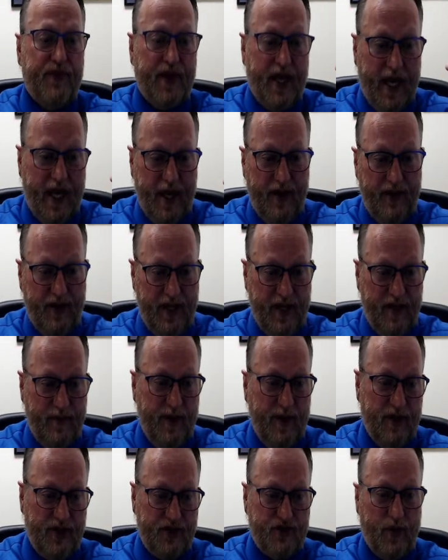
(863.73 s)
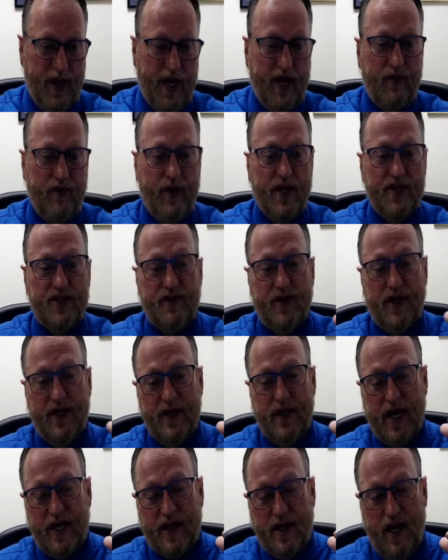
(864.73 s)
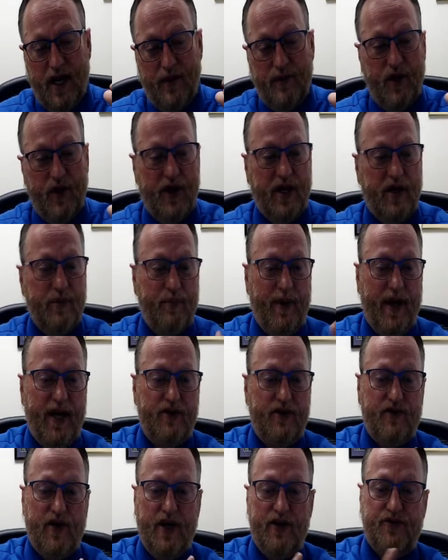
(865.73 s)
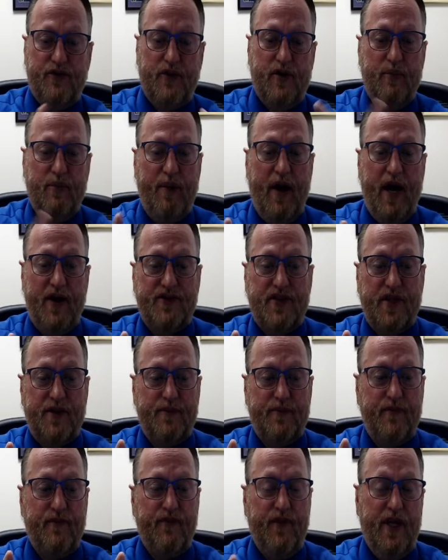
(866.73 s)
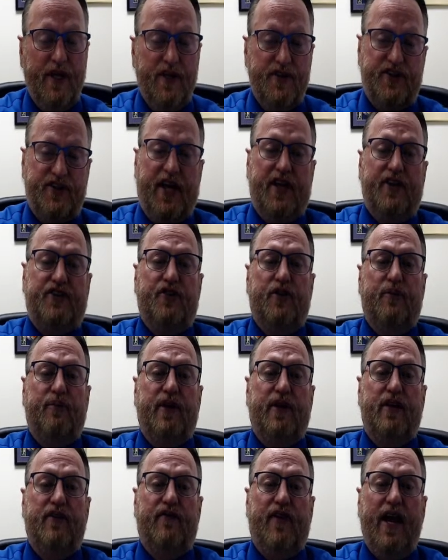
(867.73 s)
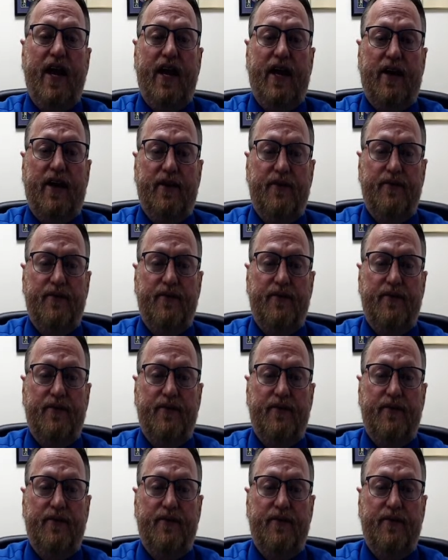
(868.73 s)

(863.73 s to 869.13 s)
and the email is ray@raisecredit.com, or you can bank transfer or deposit. Chase or B of A.